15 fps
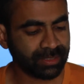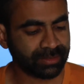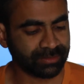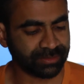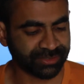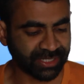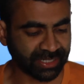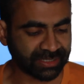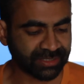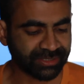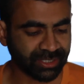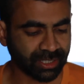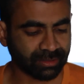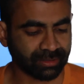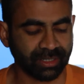The second
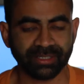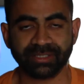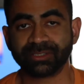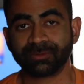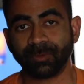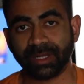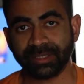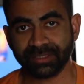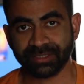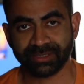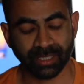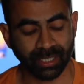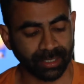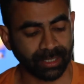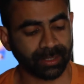chakra is
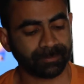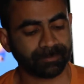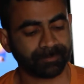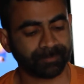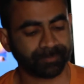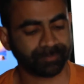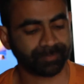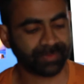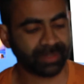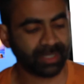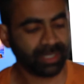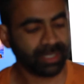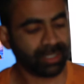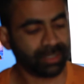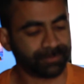Sadhisthana.
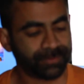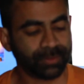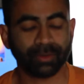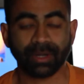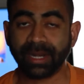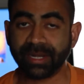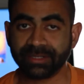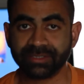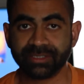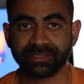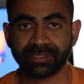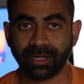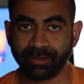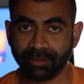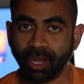If your energies
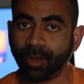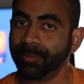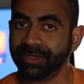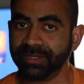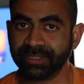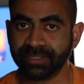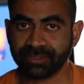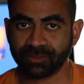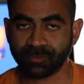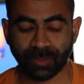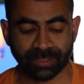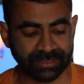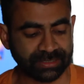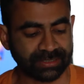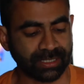are dominant in
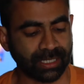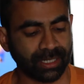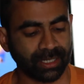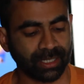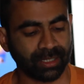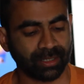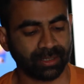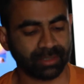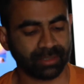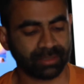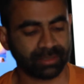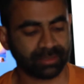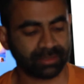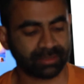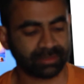Sadhisthana,
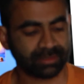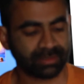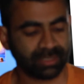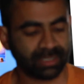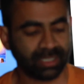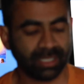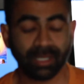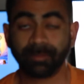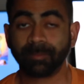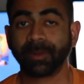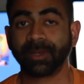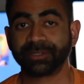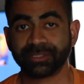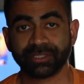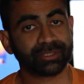
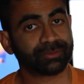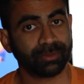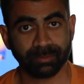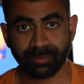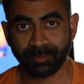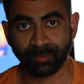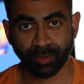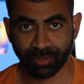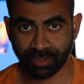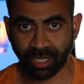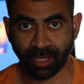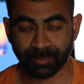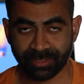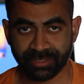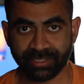pleasures will be more
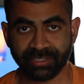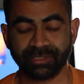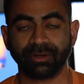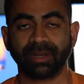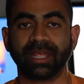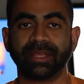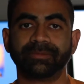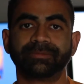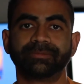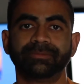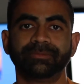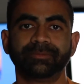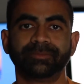dominant in your life.